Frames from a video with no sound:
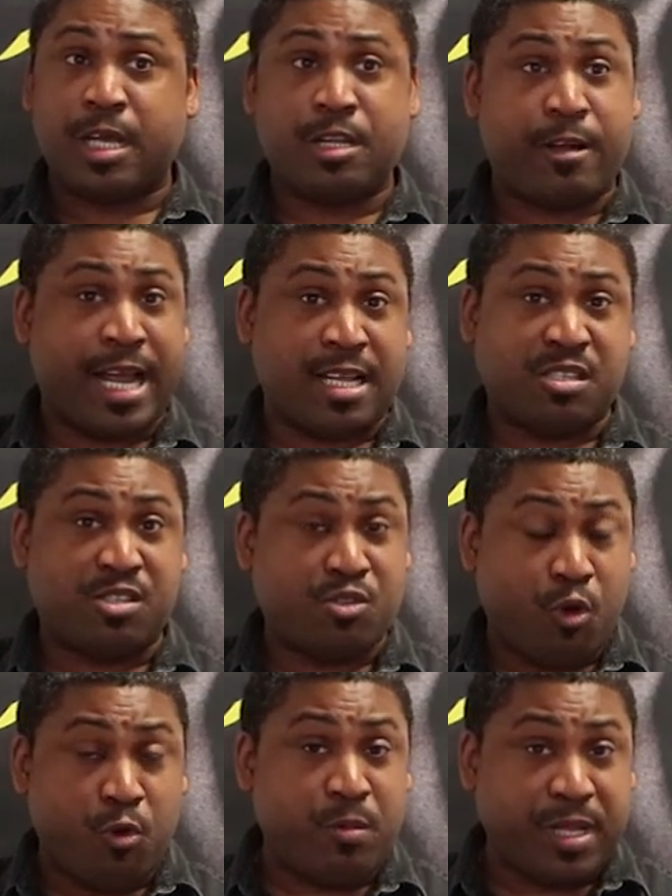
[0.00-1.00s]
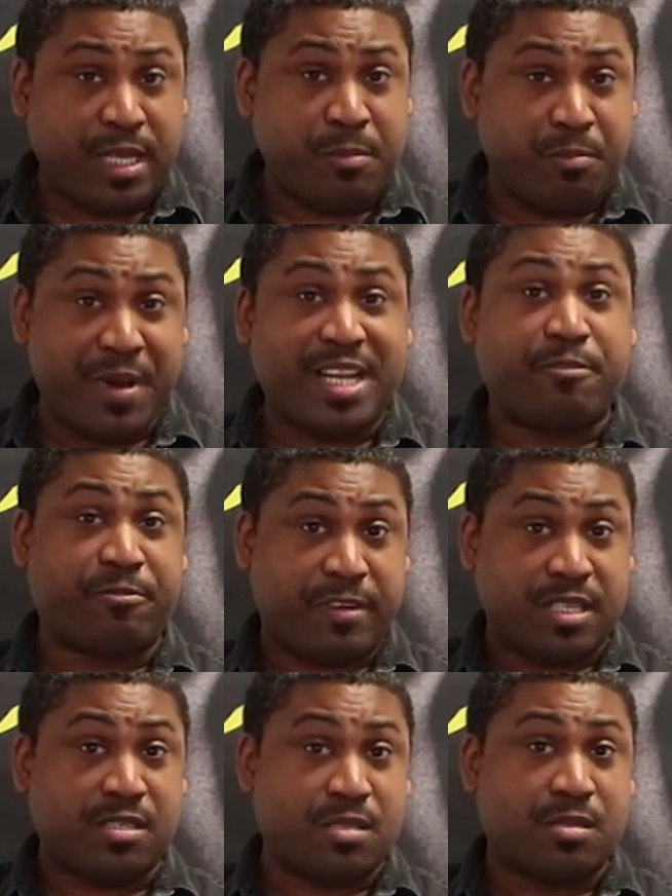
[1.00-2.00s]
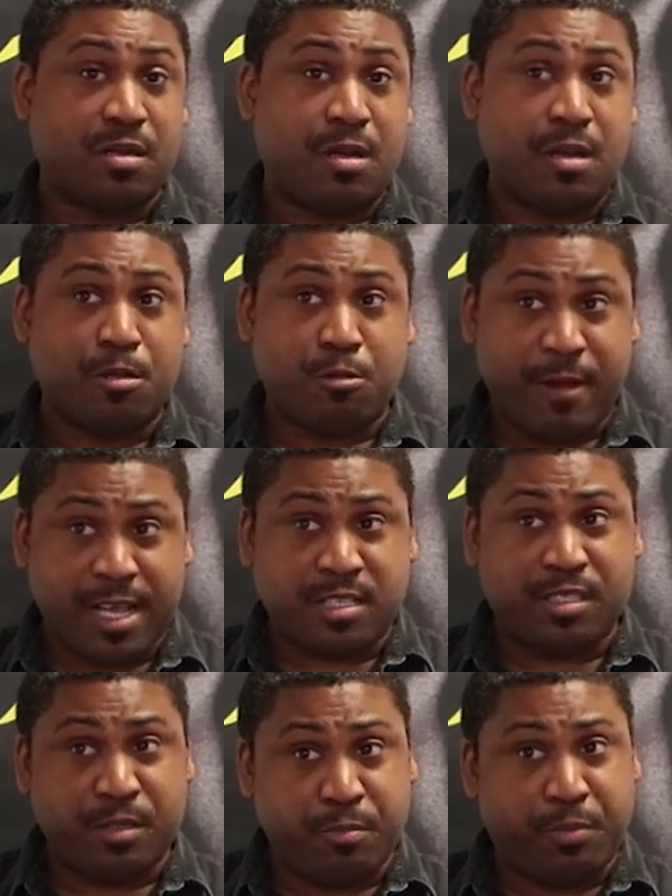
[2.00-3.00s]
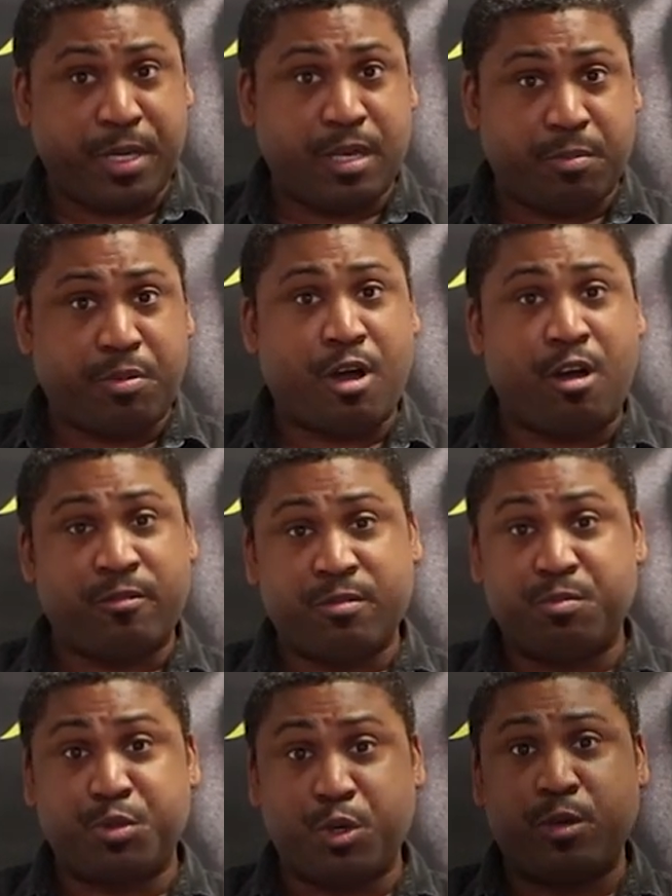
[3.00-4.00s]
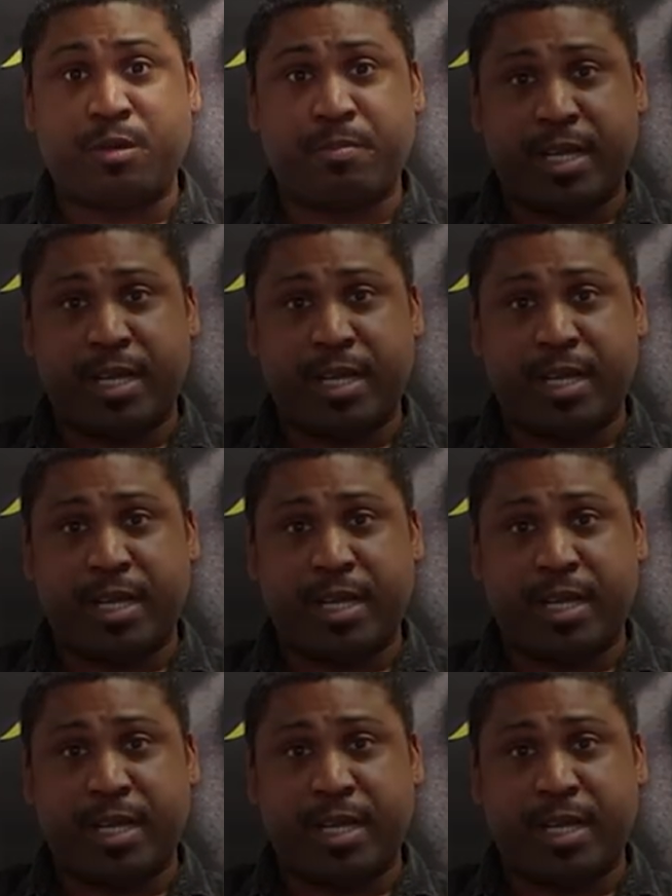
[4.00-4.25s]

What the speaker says: You know, it has so many benefits to actually be a part of a beauty